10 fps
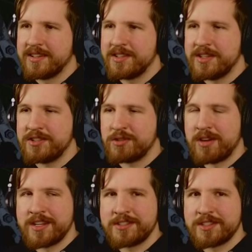Do these
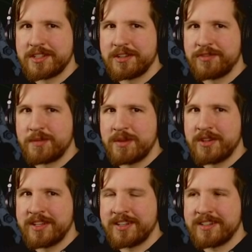drawings look a little
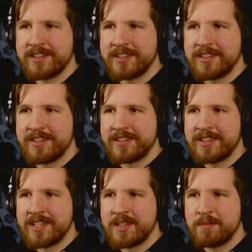familiar?
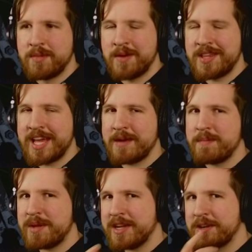Maybe
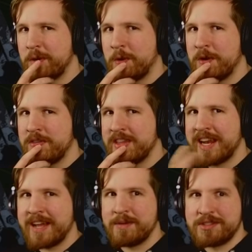that big corn
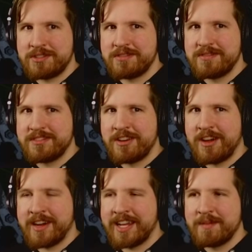that I was
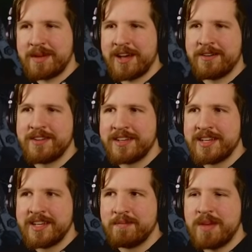talking about,
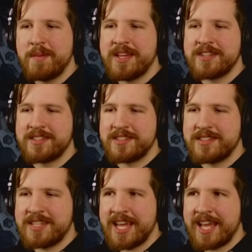maybe
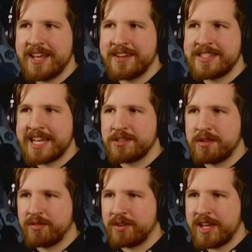it's Ted, is
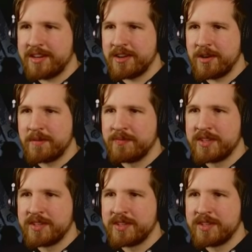actually Fernando.